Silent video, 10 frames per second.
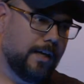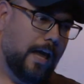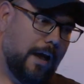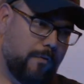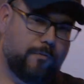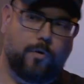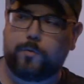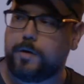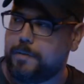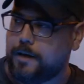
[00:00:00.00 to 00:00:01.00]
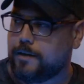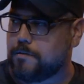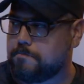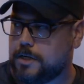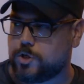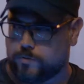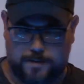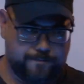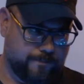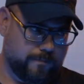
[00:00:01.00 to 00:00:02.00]
and we've already painted
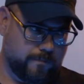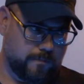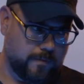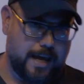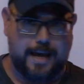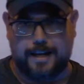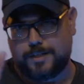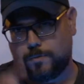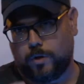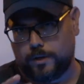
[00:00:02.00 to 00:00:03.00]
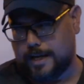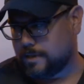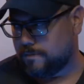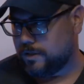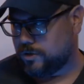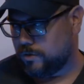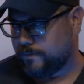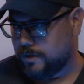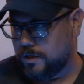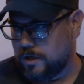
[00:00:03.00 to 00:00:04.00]
Dimitri, and Esmeralda has a mini too.
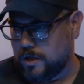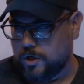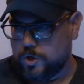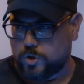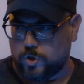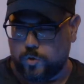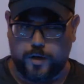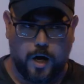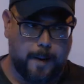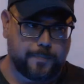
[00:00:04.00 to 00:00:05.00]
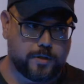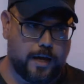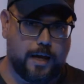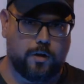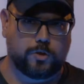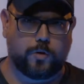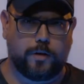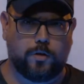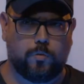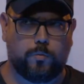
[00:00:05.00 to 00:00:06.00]
So the option,
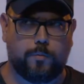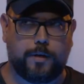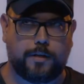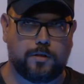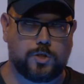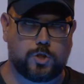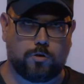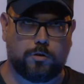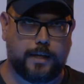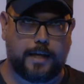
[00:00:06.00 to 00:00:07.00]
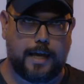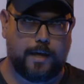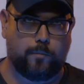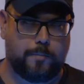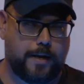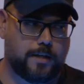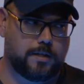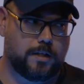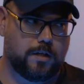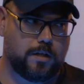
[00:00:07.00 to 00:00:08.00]
we painted Sterling and we
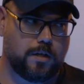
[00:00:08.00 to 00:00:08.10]
painted